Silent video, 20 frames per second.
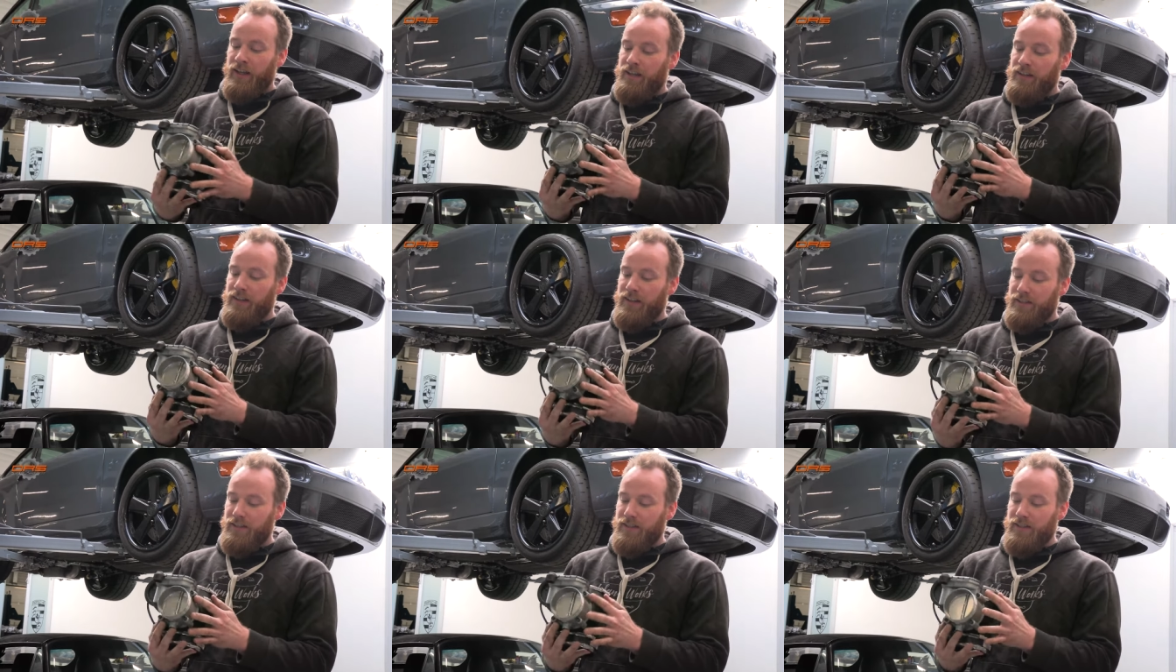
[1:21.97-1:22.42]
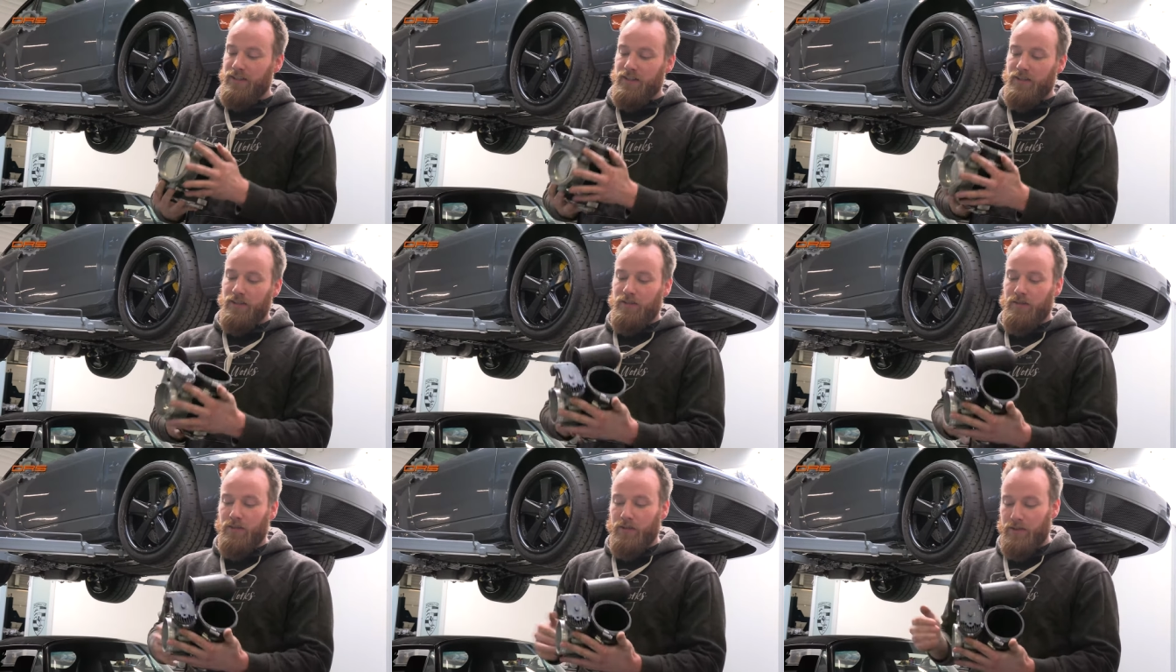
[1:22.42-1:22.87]
this is
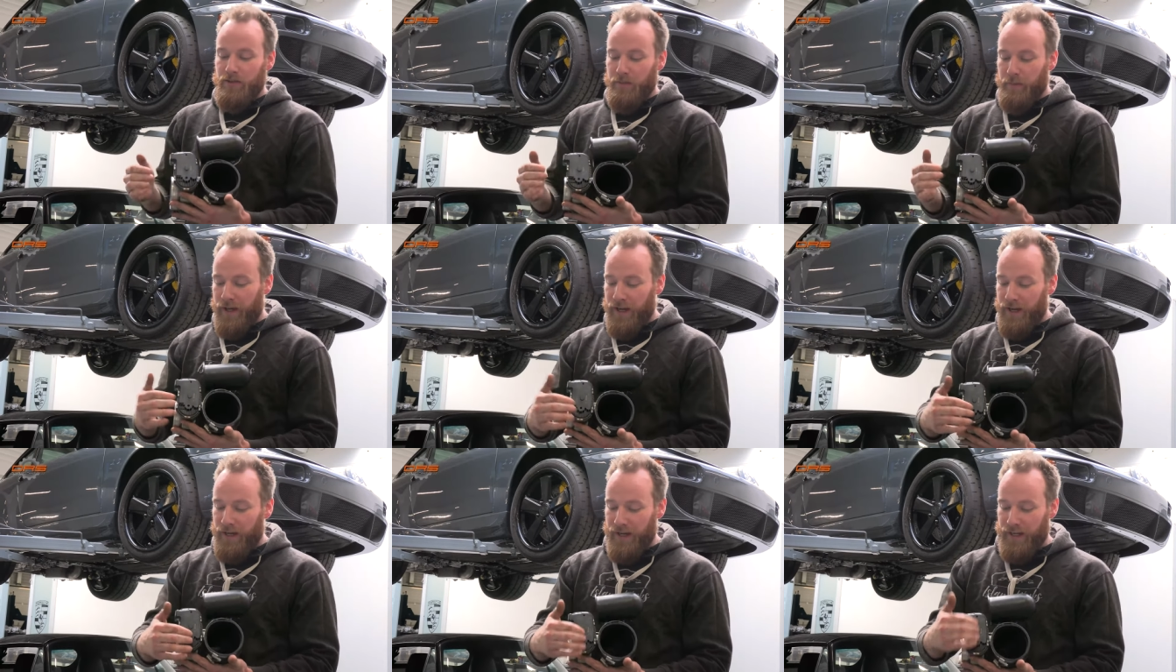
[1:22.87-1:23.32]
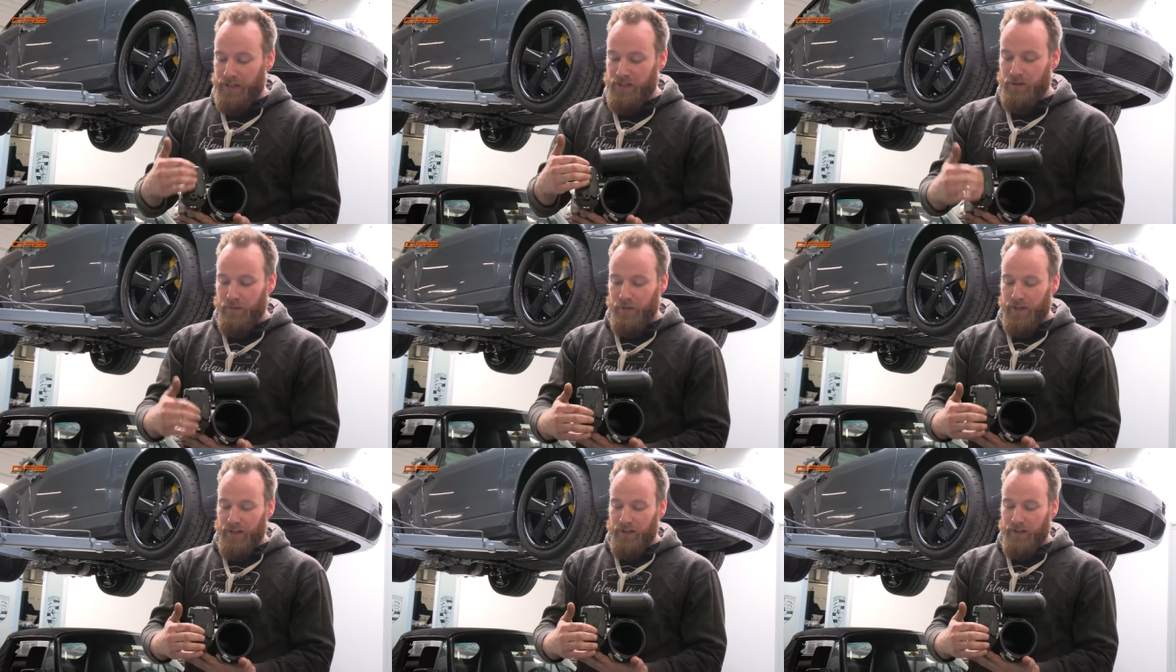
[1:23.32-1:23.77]
controlled by an
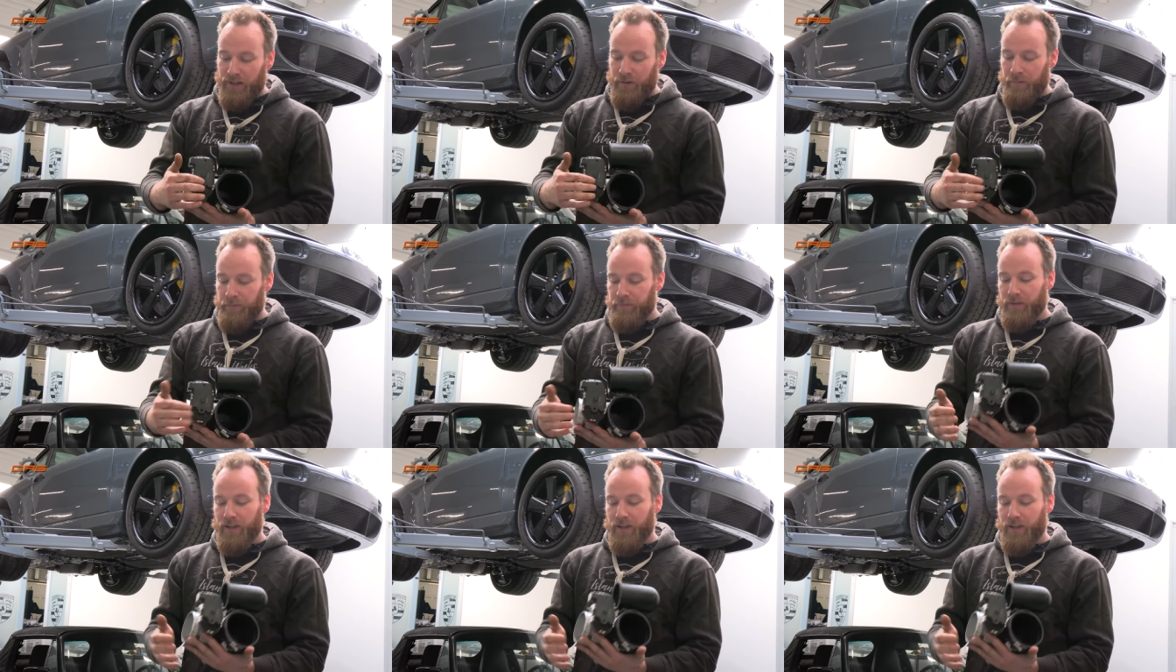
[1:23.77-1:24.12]
actuator,